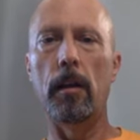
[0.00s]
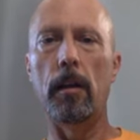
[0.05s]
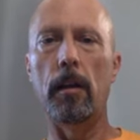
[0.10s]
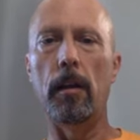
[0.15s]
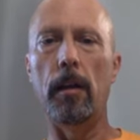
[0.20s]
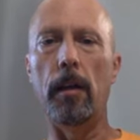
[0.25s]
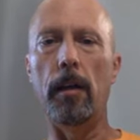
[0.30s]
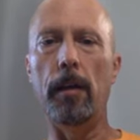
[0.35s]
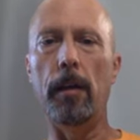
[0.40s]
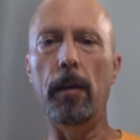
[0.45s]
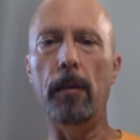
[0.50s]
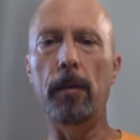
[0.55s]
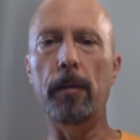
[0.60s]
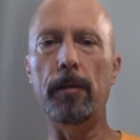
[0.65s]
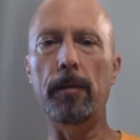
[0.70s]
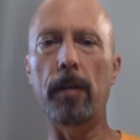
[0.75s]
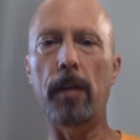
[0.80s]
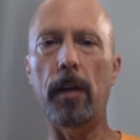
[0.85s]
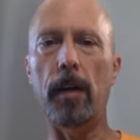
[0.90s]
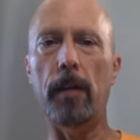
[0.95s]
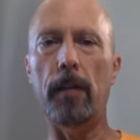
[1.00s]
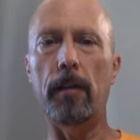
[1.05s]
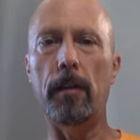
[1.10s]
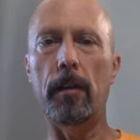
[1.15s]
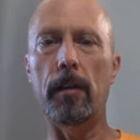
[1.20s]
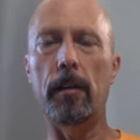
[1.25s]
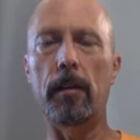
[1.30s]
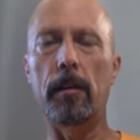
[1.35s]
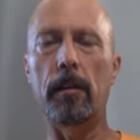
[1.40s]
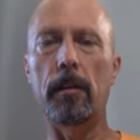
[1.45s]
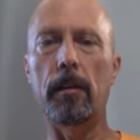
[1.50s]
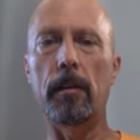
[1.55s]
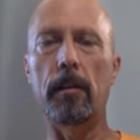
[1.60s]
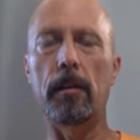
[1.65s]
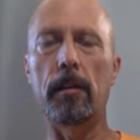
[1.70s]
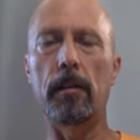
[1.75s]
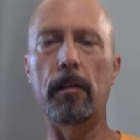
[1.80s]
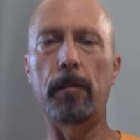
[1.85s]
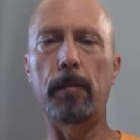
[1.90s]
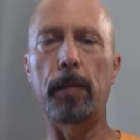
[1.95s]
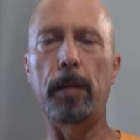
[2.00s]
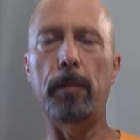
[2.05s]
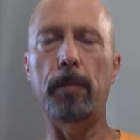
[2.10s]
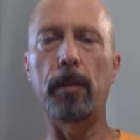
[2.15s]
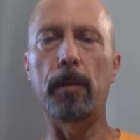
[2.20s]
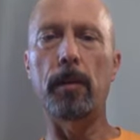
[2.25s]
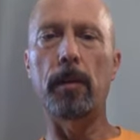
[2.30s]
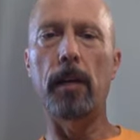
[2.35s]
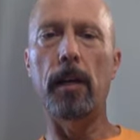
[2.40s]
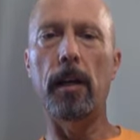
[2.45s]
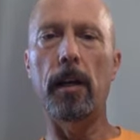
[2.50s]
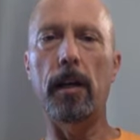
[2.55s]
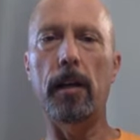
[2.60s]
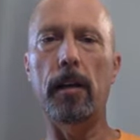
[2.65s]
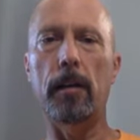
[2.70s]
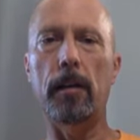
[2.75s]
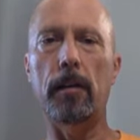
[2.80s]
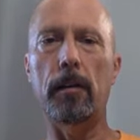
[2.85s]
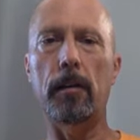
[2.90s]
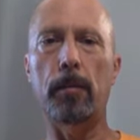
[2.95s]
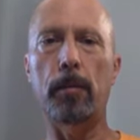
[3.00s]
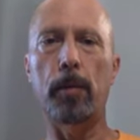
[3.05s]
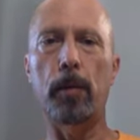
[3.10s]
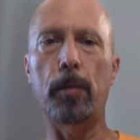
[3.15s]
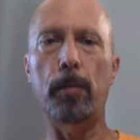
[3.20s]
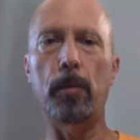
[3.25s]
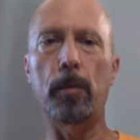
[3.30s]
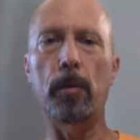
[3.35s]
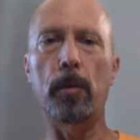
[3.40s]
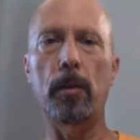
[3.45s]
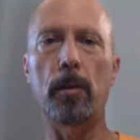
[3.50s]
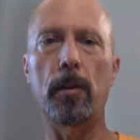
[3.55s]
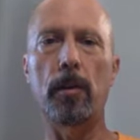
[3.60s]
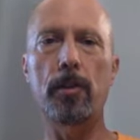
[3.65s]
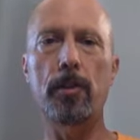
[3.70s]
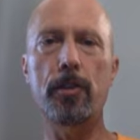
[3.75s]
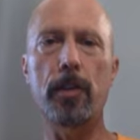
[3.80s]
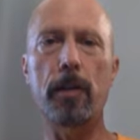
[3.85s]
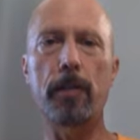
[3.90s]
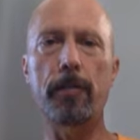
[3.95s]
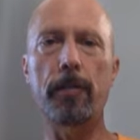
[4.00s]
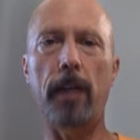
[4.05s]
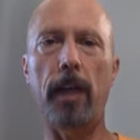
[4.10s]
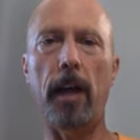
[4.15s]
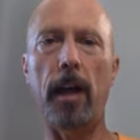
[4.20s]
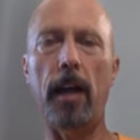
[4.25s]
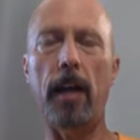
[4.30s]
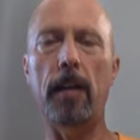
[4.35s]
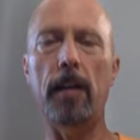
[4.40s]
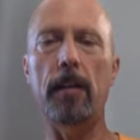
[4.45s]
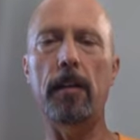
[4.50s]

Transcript: And then we've got people like Purple Chef Hat